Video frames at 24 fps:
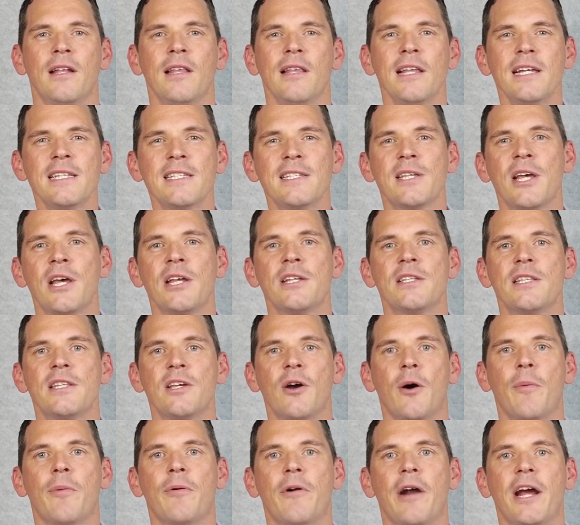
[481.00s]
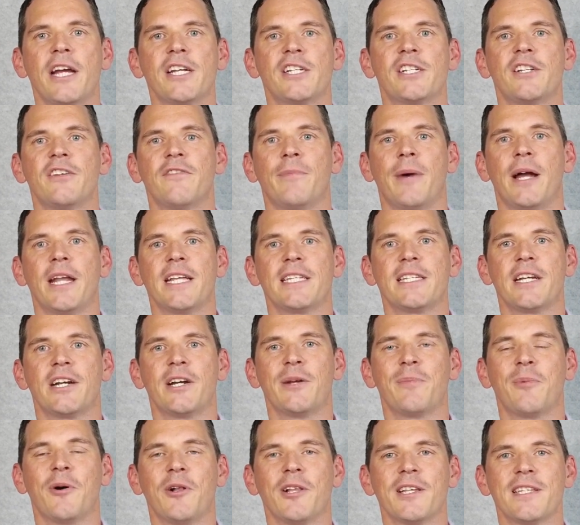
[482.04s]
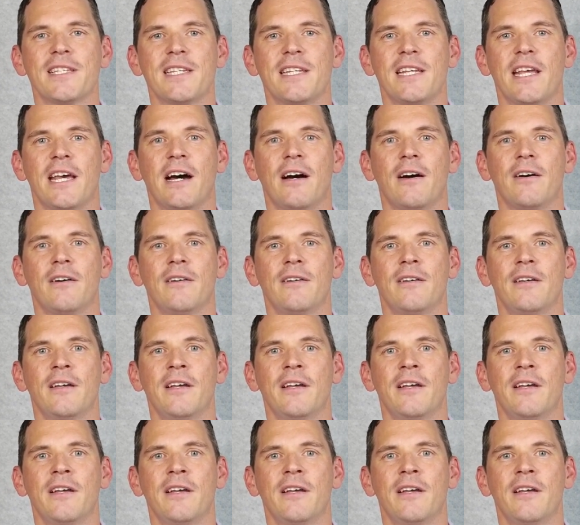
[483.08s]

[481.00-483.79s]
Let's turn to the operation of monetary policy now.